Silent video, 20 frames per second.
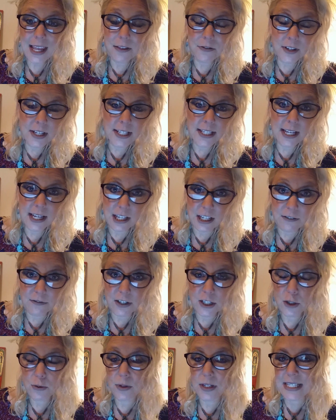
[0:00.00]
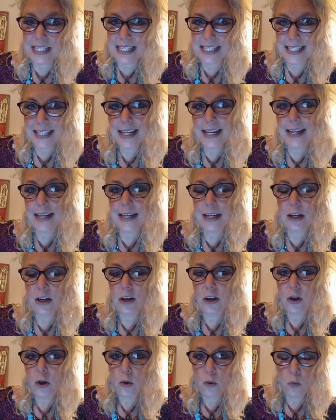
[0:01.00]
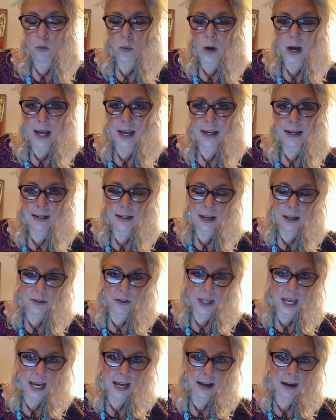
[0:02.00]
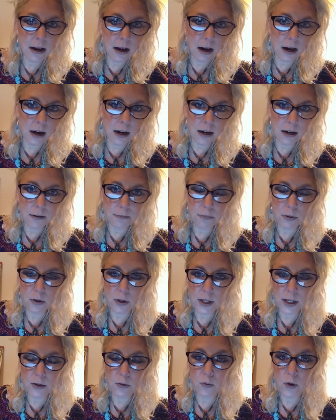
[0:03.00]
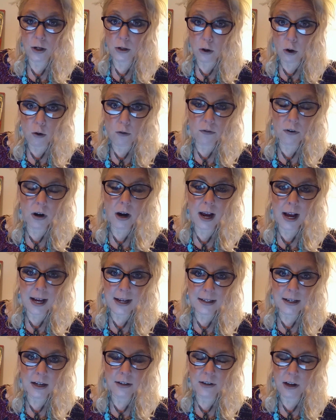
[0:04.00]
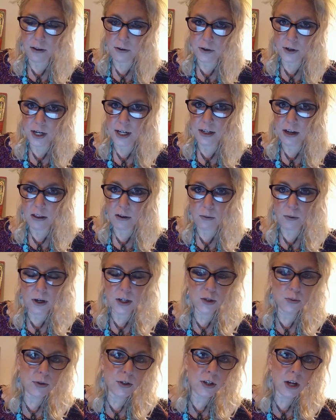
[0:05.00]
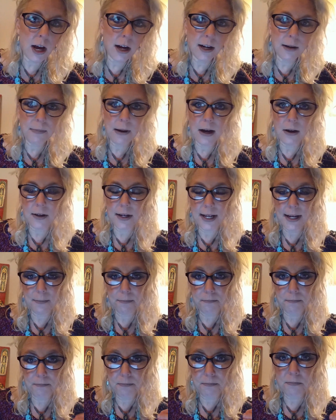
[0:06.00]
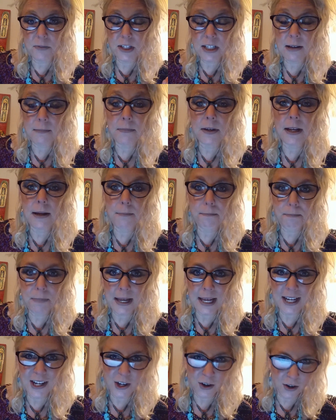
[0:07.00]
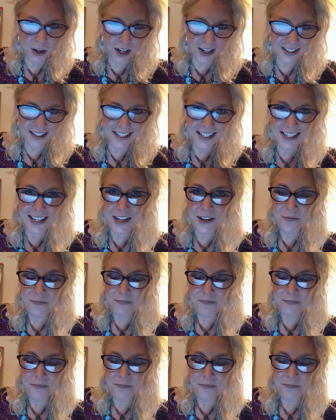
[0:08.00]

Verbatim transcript: these individuals see when they are pulling one over on another. In other words, we talk about it somebody being hooked.